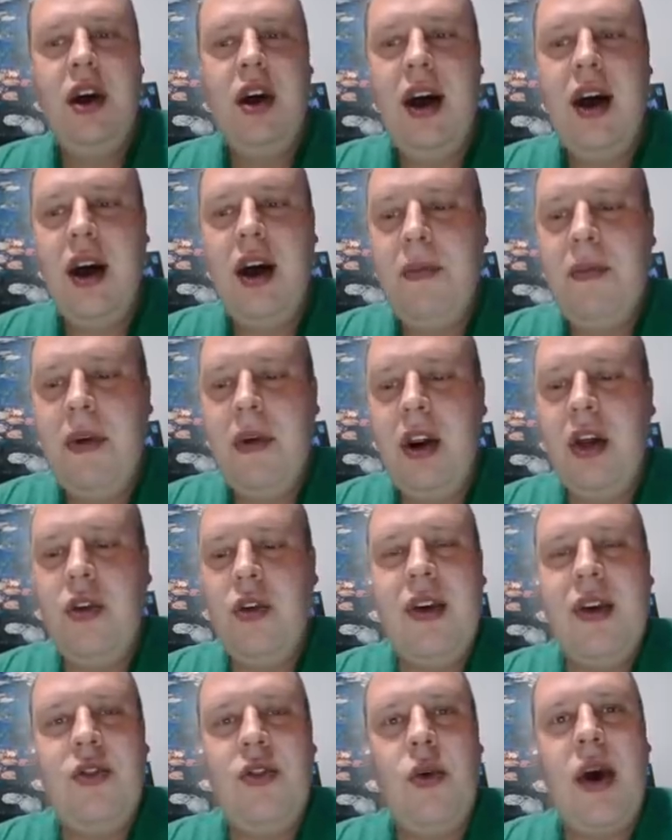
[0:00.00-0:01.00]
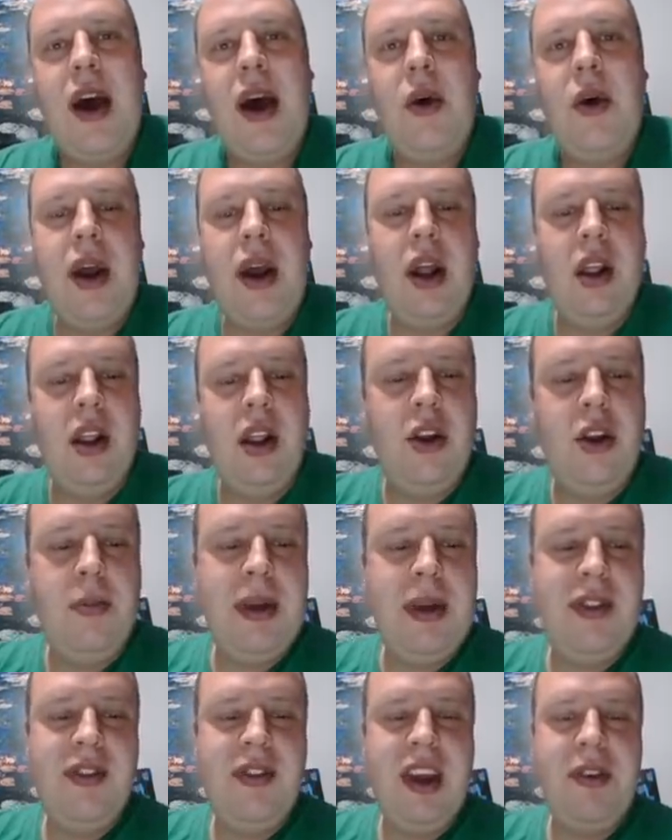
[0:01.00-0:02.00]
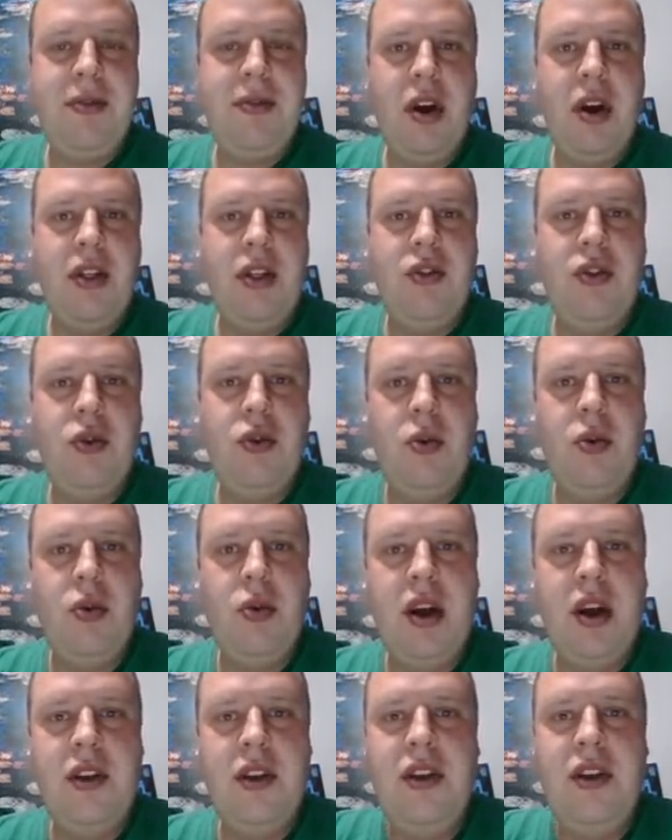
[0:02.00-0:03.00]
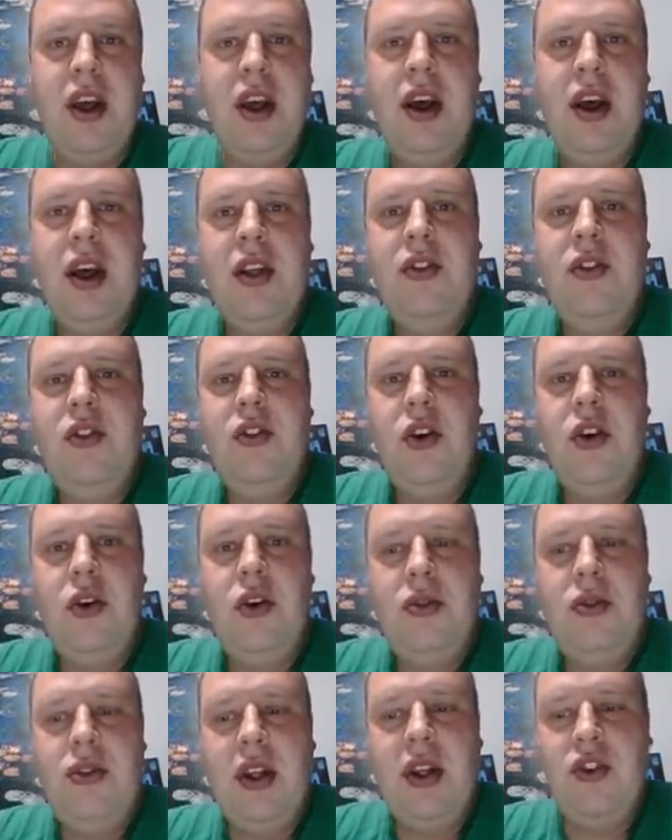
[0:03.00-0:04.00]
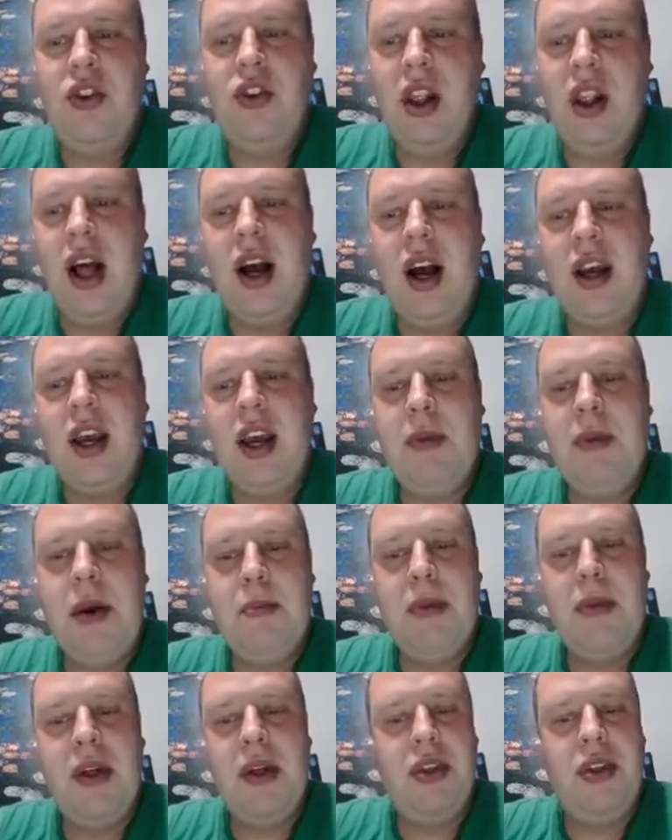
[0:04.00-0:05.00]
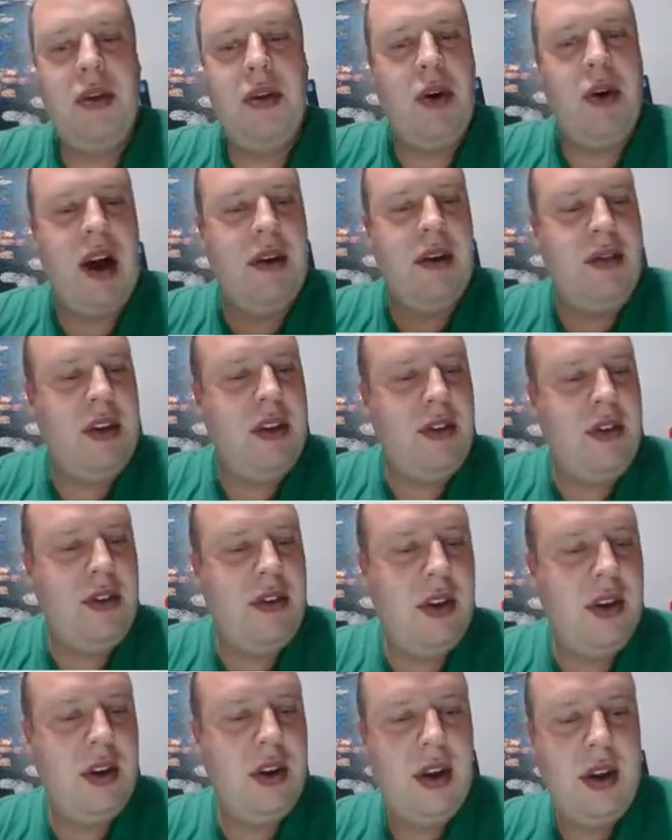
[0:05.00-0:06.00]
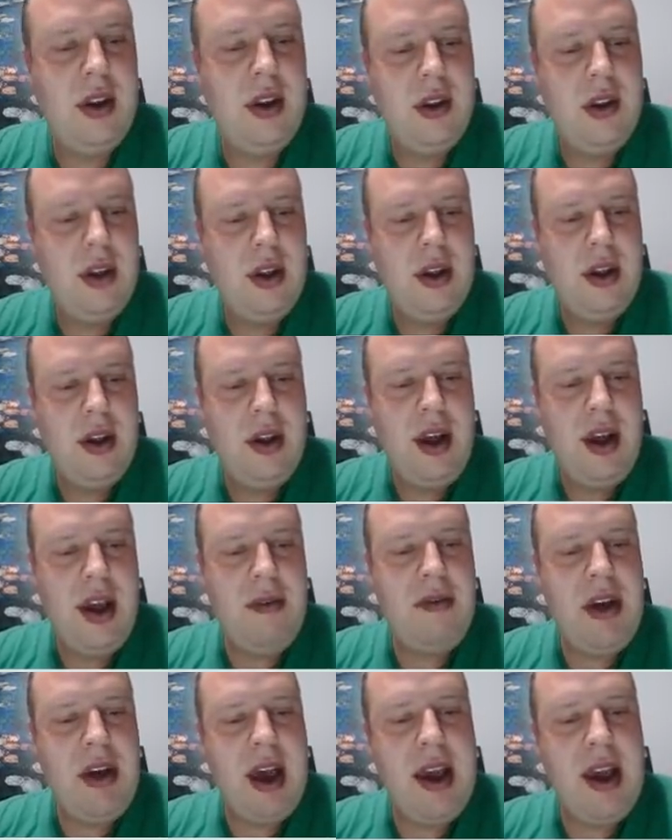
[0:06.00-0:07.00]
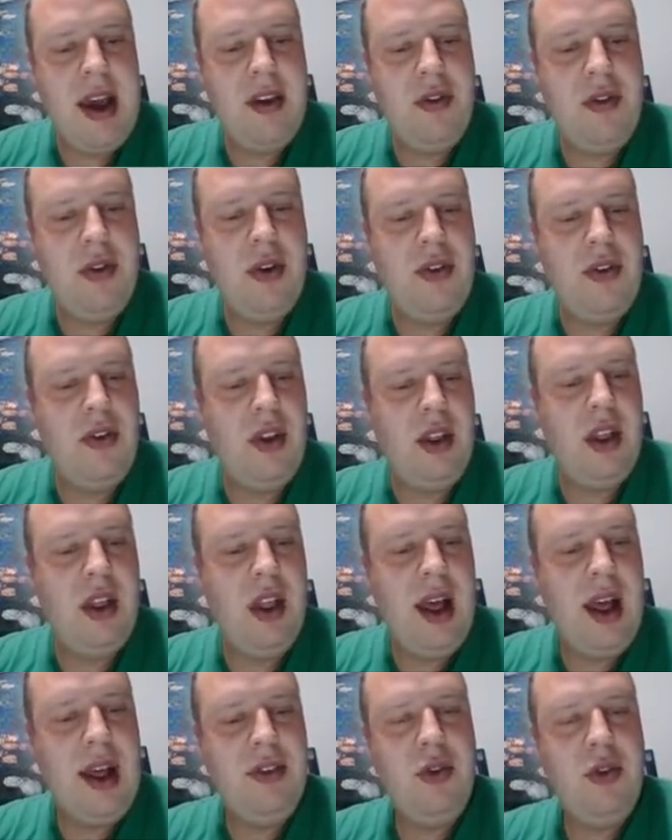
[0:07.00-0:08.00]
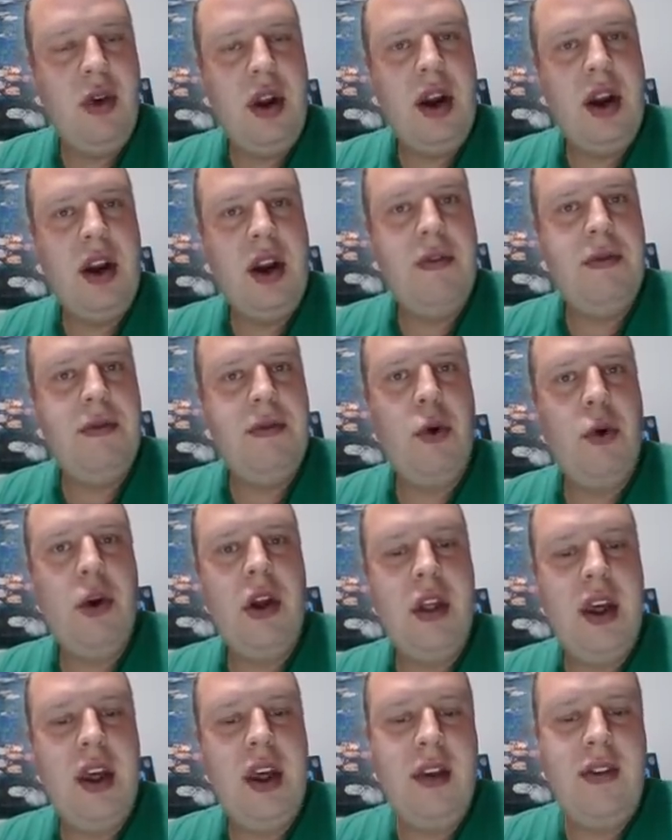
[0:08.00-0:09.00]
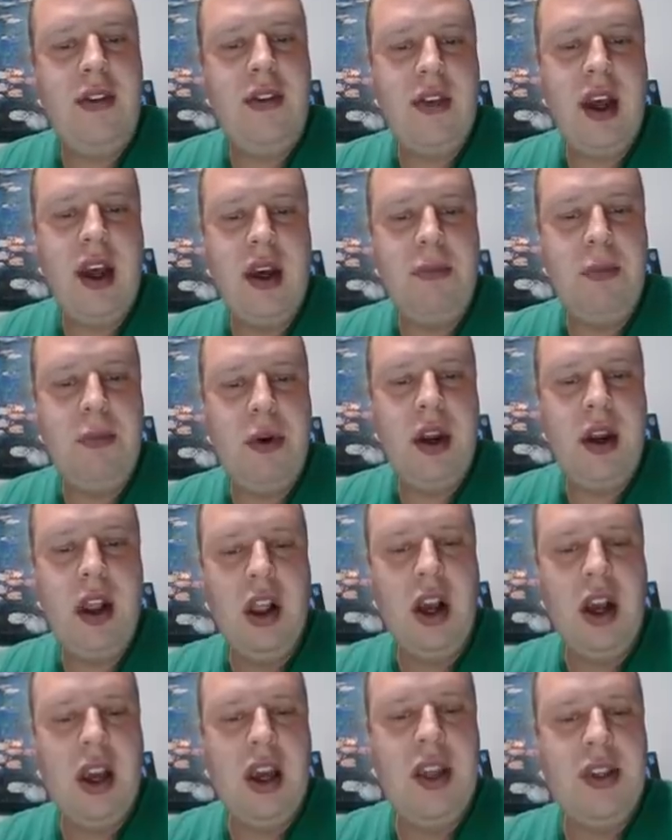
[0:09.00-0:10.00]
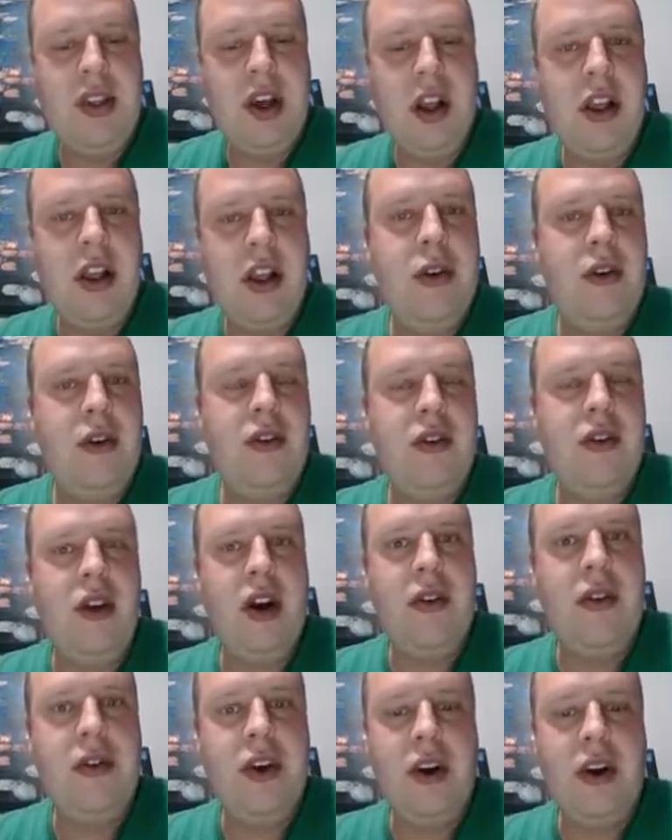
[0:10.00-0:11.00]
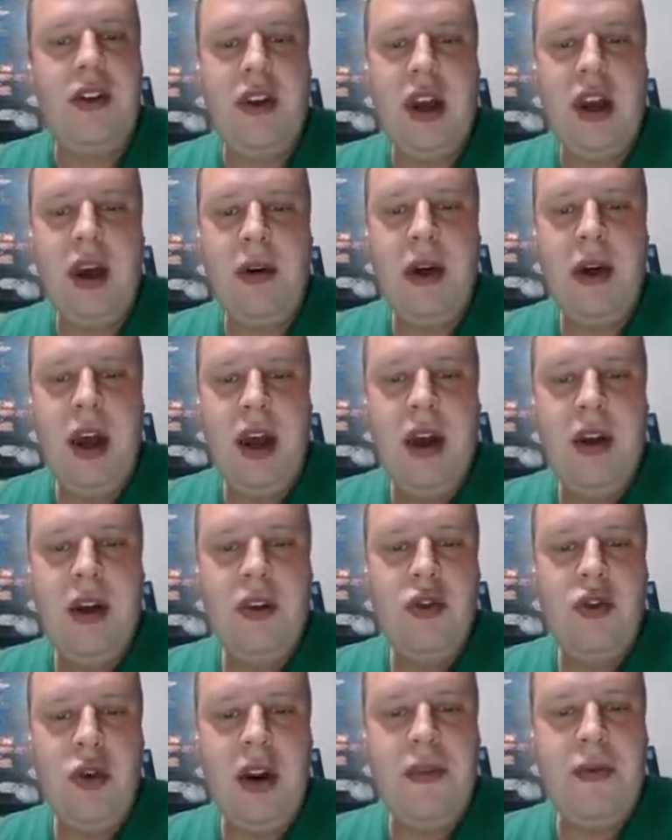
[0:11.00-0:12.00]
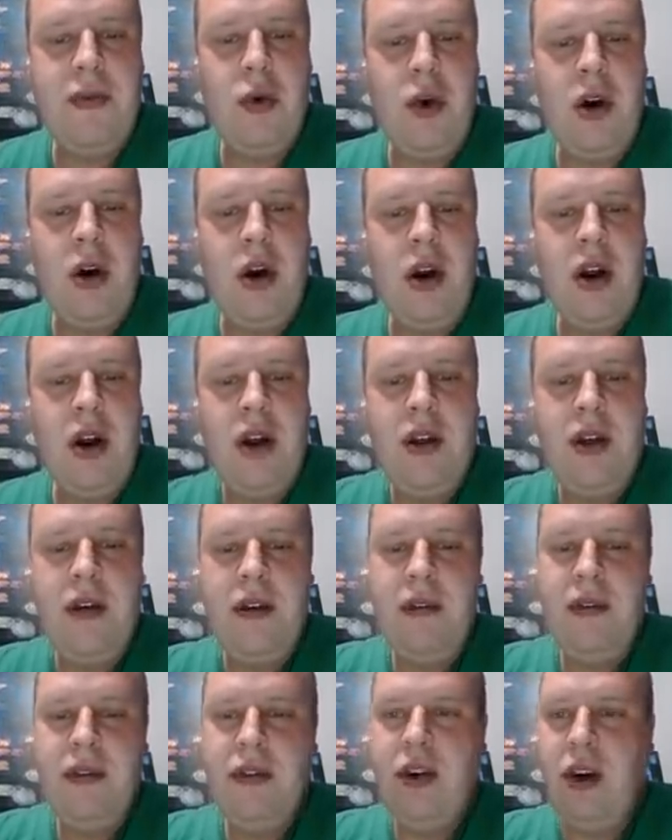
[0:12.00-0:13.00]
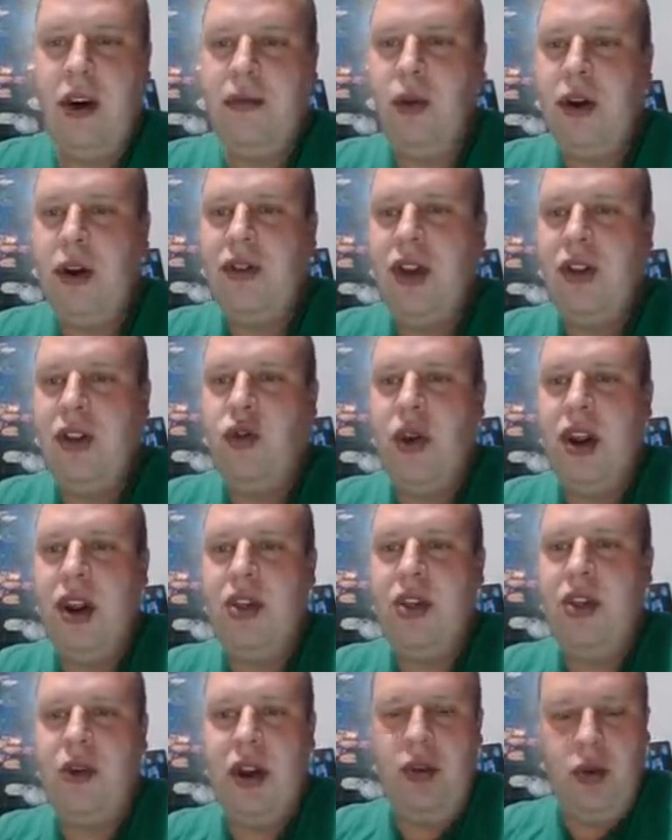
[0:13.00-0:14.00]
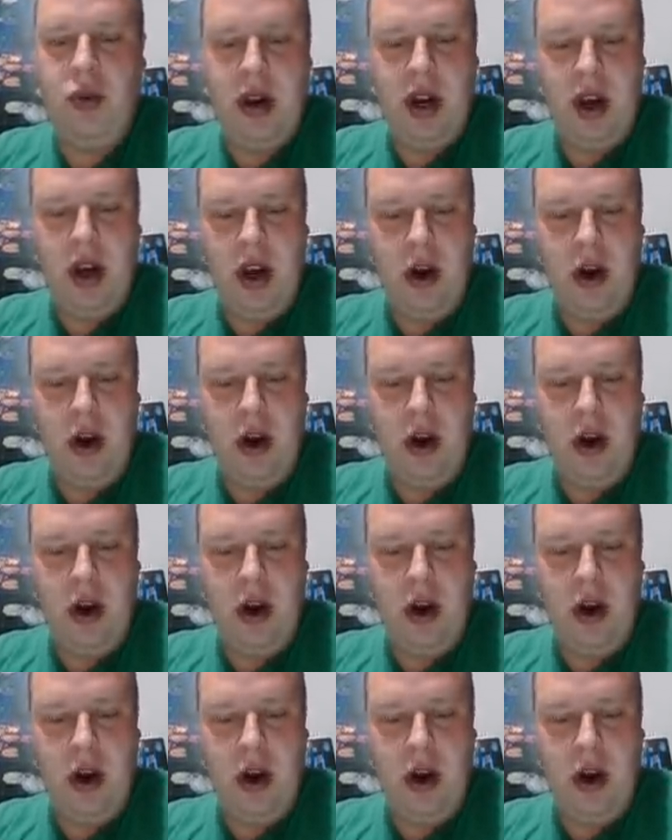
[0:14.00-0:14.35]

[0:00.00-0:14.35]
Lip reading: Another reason why I went a little bit safer on this one was to essentially lock in my monthly profits. MVIS was the last one. I did 4 of these. Got pretty lucky at the close on Thursday. 1423 is when it